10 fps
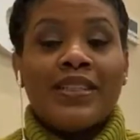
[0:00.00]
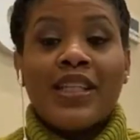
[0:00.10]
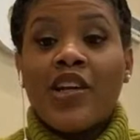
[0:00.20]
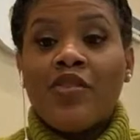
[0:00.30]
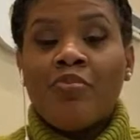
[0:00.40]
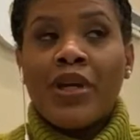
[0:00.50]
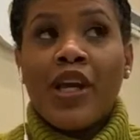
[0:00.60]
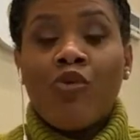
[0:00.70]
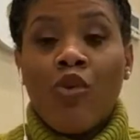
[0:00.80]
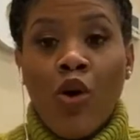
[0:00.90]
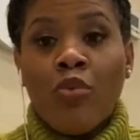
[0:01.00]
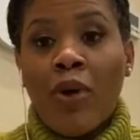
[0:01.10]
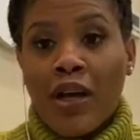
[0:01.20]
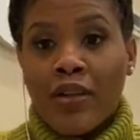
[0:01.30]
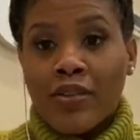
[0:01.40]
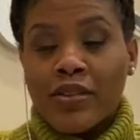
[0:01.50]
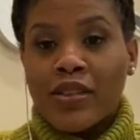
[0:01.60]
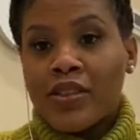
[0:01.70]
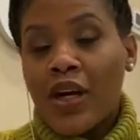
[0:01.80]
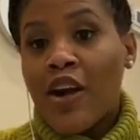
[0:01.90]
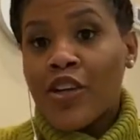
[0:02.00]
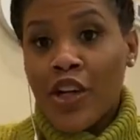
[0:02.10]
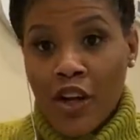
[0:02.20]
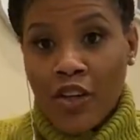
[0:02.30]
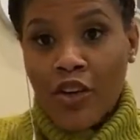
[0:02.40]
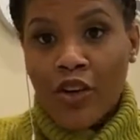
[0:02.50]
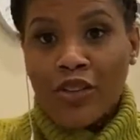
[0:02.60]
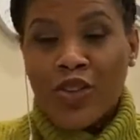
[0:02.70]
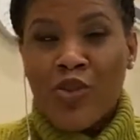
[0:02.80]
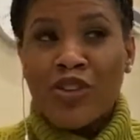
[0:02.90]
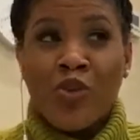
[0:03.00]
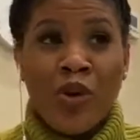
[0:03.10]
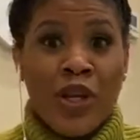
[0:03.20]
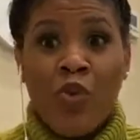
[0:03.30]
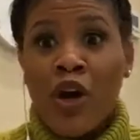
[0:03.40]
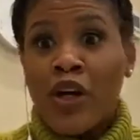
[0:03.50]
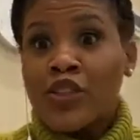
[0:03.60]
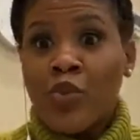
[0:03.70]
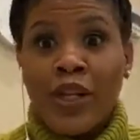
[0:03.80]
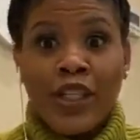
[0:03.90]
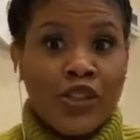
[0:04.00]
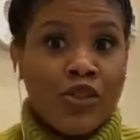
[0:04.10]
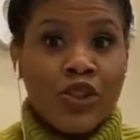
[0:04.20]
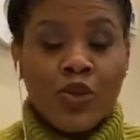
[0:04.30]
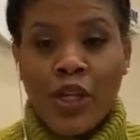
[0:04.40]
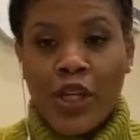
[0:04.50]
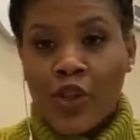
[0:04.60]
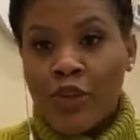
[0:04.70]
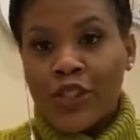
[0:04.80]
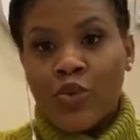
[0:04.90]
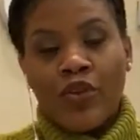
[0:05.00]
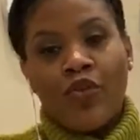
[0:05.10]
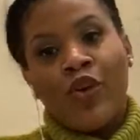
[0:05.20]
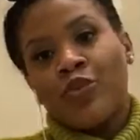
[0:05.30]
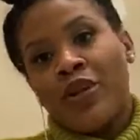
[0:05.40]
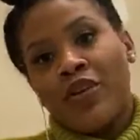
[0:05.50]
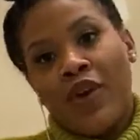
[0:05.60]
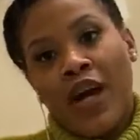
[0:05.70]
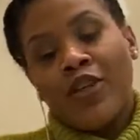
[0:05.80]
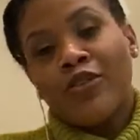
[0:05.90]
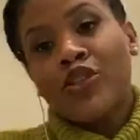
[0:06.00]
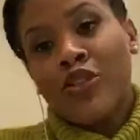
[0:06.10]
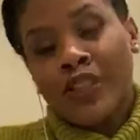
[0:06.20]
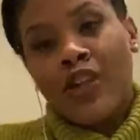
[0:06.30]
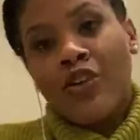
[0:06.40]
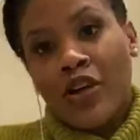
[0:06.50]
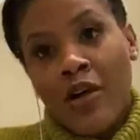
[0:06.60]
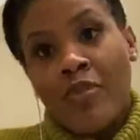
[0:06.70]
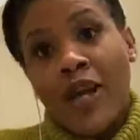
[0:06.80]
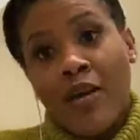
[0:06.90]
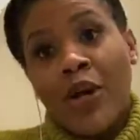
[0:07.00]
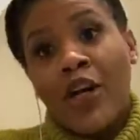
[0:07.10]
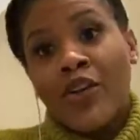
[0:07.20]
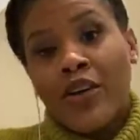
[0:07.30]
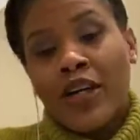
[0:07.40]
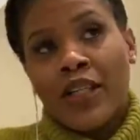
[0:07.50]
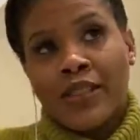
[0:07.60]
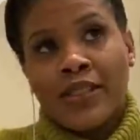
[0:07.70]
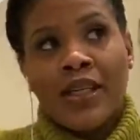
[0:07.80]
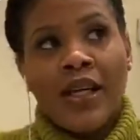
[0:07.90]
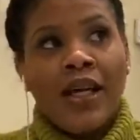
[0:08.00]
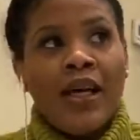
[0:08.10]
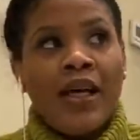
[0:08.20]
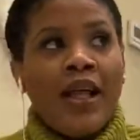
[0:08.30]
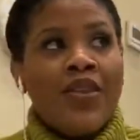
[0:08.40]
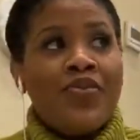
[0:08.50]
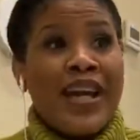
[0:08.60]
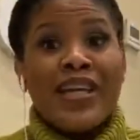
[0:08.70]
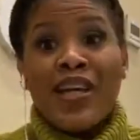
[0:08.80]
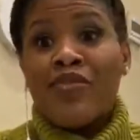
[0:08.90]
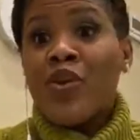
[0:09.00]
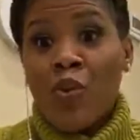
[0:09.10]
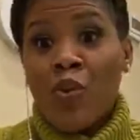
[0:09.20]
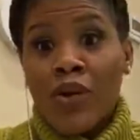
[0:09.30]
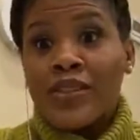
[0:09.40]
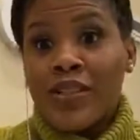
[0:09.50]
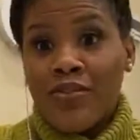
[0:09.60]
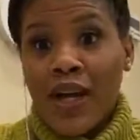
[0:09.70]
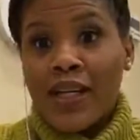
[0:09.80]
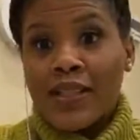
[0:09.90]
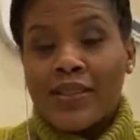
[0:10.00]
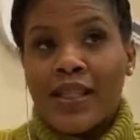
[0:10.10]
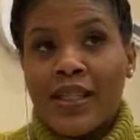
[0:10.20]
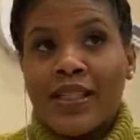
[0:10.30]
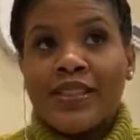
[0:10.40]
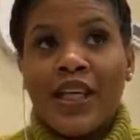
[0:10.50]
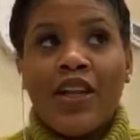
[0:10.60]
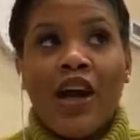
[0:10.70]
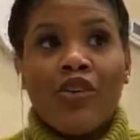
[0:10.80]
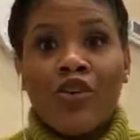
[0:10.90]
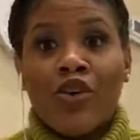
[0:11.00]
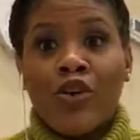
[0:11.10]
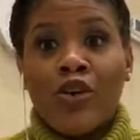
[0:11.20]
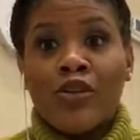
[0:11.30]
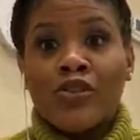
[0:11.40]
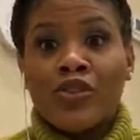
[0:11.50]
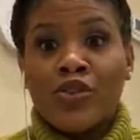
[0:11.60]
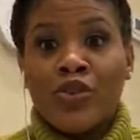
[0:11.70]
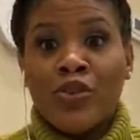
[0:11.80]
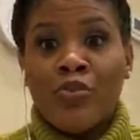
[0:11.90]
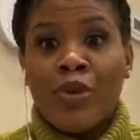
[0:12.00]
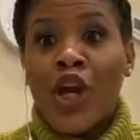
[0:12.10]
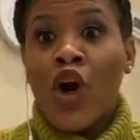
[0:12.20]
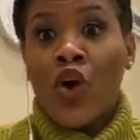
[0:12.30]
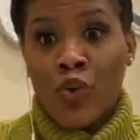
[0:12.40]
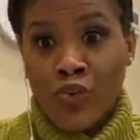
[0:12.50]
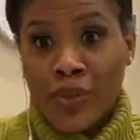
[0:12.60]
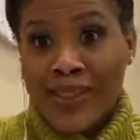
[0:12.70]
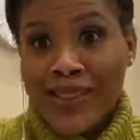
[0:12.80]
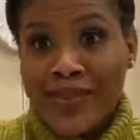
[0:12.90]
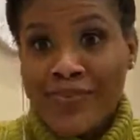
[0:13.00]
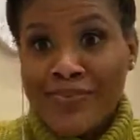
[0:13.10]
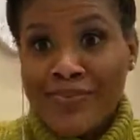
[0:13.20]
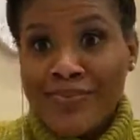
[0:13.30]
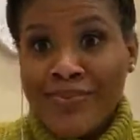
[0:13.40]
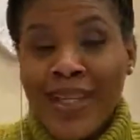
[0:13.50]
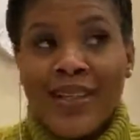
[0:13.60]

instead of being role models to our young girls who are 21, 22, 23, 24, 25, those girls that are coming up under us, they give the worst advice. They tell our girls to be hoes.